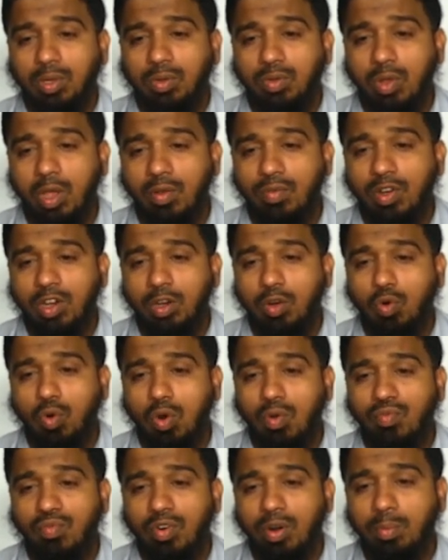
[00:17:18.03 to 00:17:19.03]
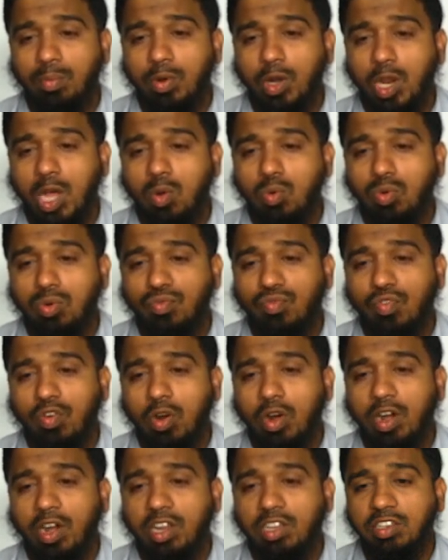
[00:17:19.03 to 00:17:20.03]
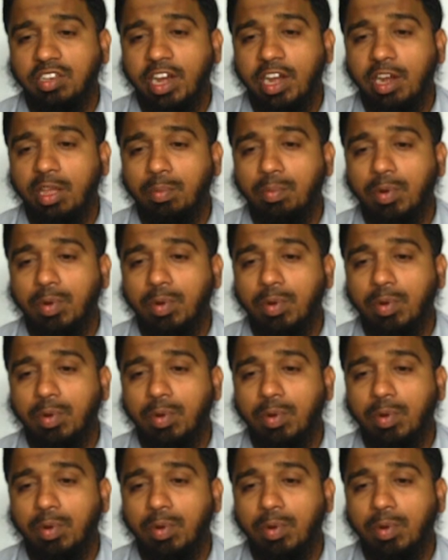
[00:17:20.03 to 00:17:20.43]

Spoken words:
So, I will draw from down for understanding